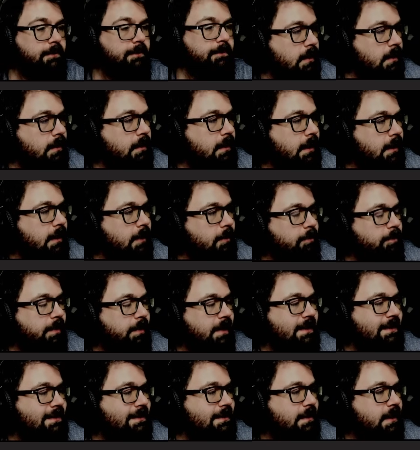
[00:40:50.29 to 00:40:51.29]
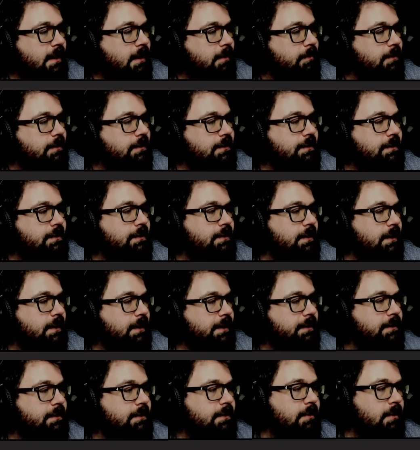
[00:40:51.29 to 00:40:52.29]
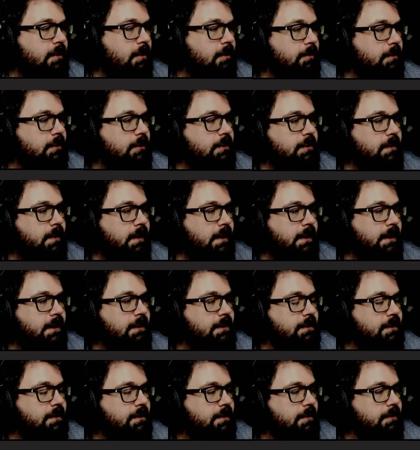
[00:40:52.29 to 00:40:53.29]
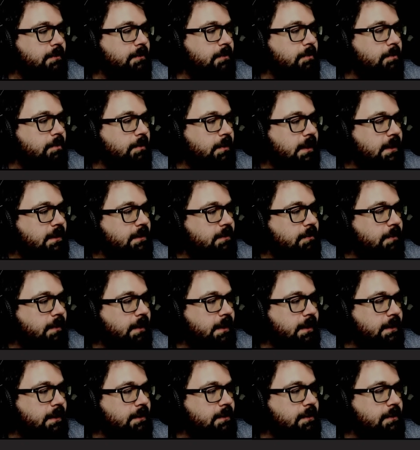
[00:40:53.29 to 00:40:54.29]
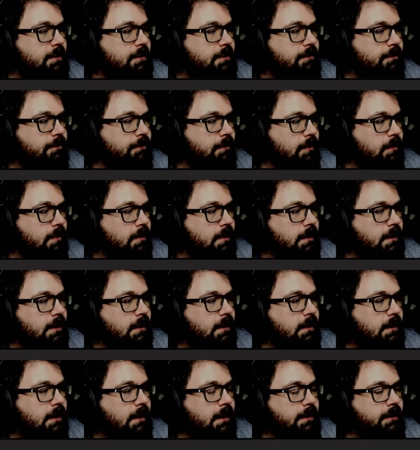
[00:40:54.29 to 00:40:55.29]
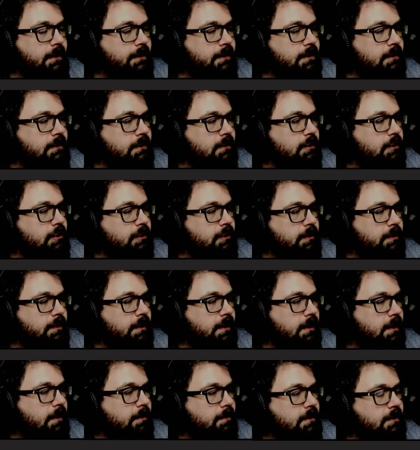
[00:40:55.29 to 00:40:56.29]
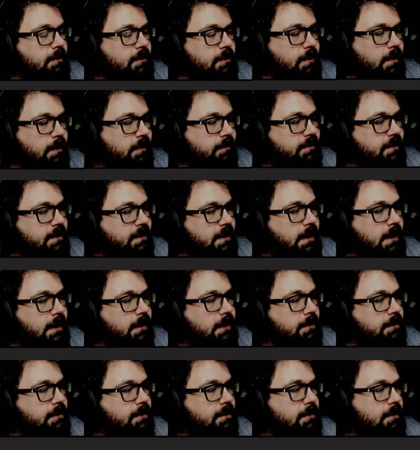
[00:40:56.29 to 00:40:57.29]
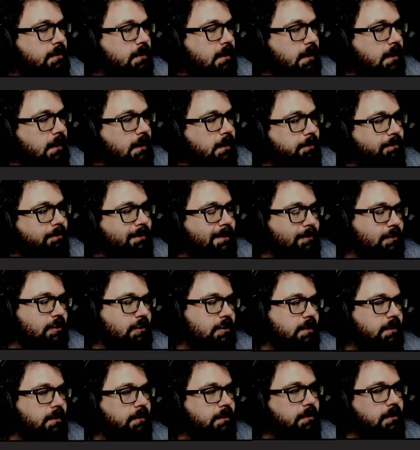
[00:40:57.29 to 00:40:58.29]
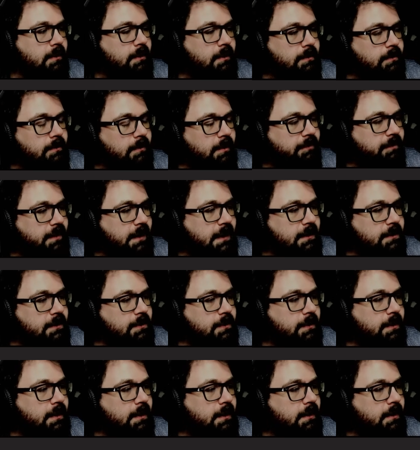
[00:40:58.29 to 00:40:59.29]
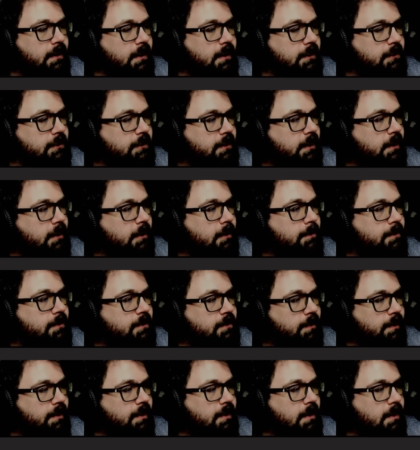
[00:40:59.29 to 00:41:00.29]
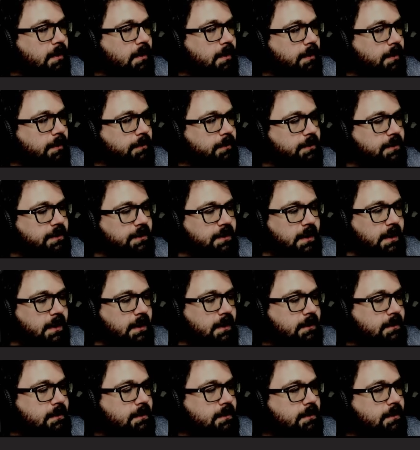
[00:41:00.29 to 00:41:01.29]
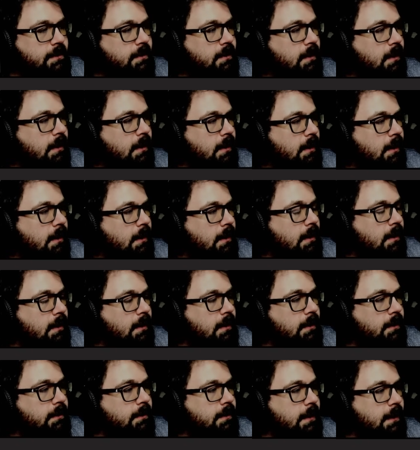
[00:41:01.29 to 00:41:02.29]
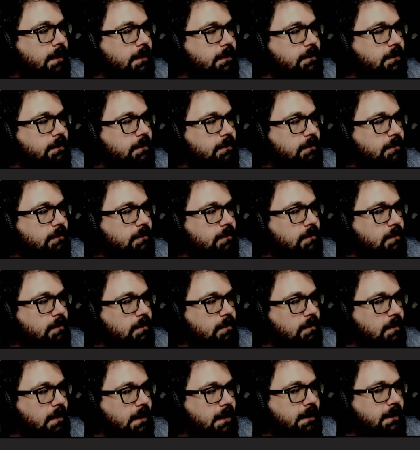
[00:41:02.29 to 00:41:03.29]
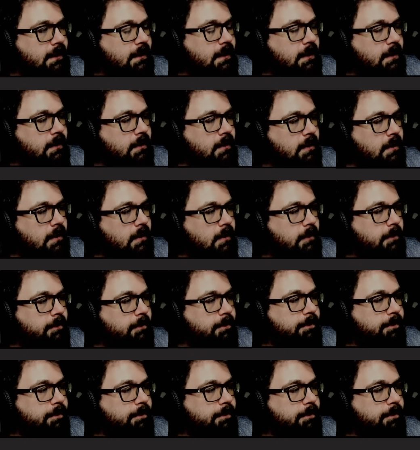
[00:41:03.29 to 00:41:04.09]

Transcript: Alright, base damage is 6, armor shredding is 2, blast radius is 4, and you can shoot it up to 12 tiles. I'm sure the advanced grenade launcher helps with all those stats. That's great and all.